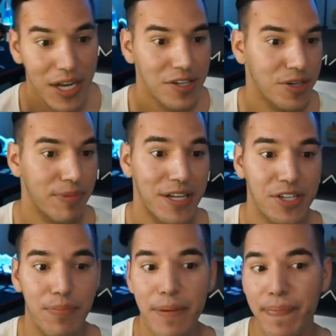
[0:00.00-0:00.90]
something that
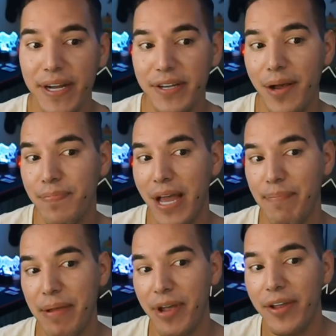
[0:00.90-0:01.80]
somebody picked up that
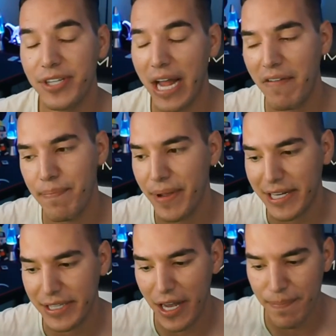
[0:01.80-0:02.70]
maybe others haven't
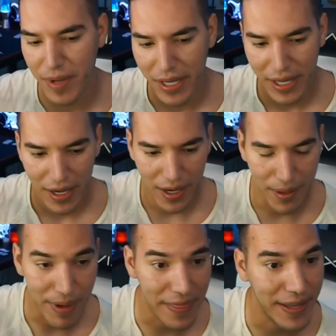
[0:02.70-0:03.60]
picked up,
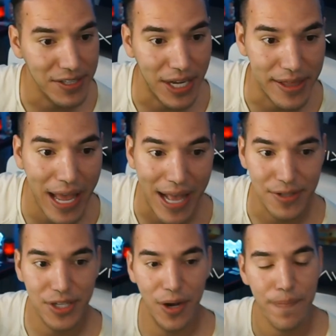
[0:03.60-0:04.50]
and things like that.
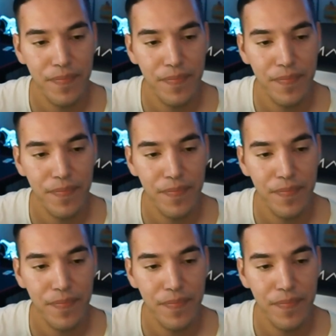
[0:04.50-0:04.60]
So